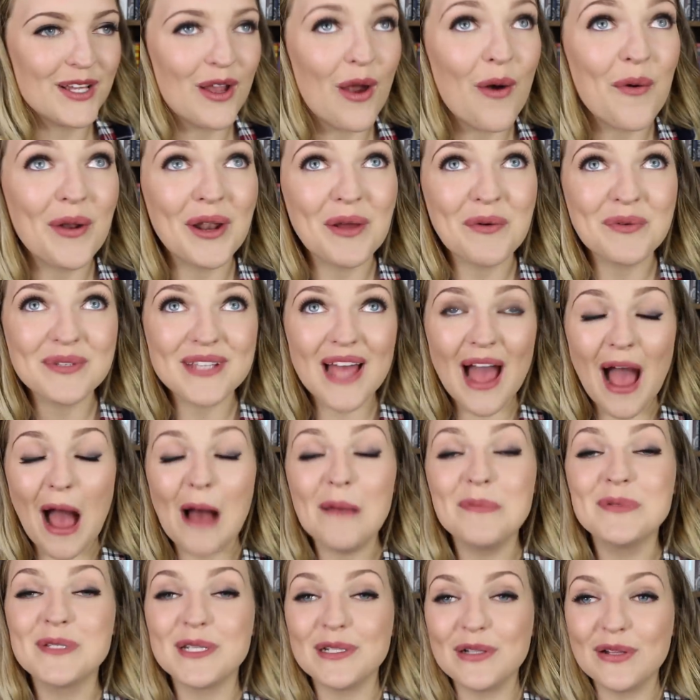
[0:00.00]
ago and it was
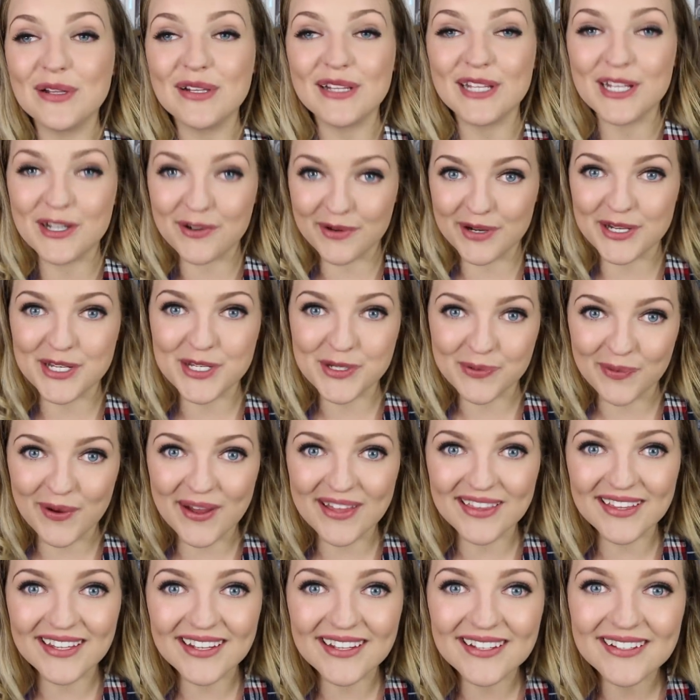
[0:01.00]
absolutely
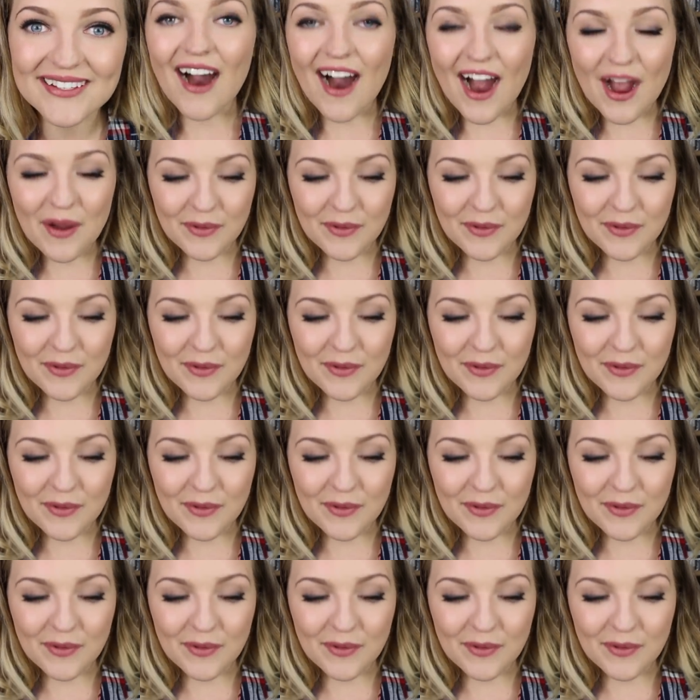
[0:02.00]
cringeworthy.